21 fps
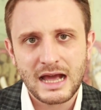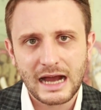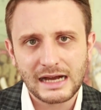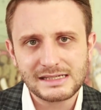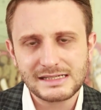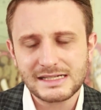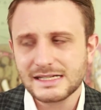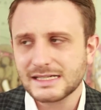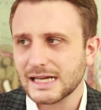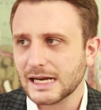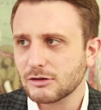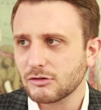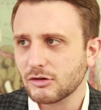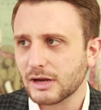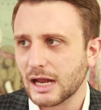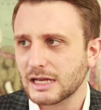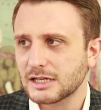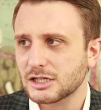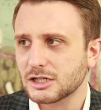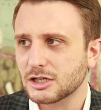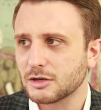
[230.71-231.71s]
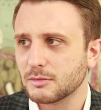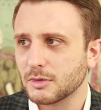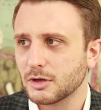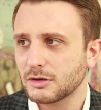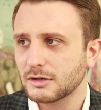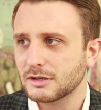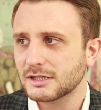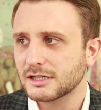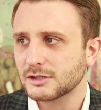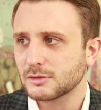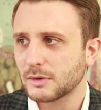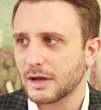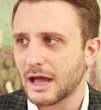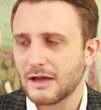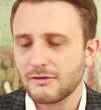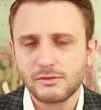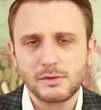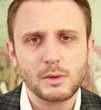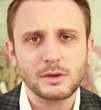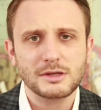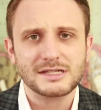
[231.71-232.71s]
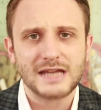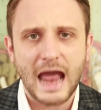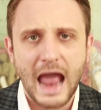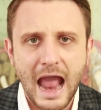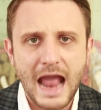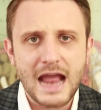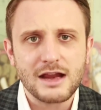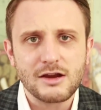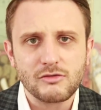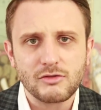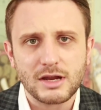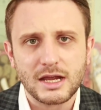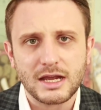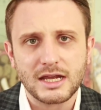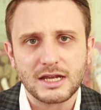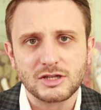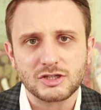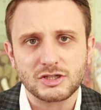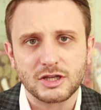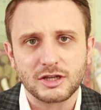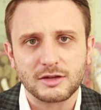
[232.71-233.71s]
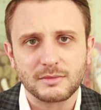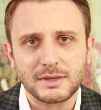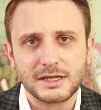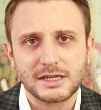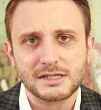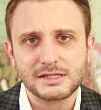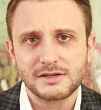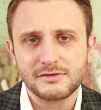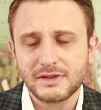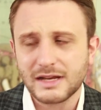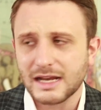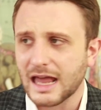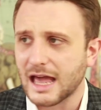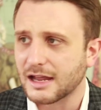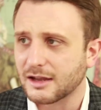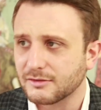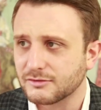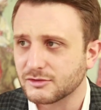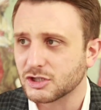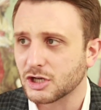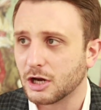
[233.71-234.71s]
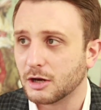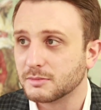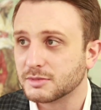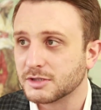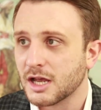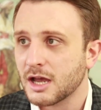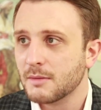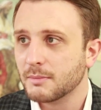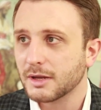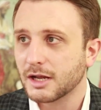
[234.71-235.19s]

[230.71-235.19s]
I see segregated communities where everyone's angry at each other because of a lack of jobs,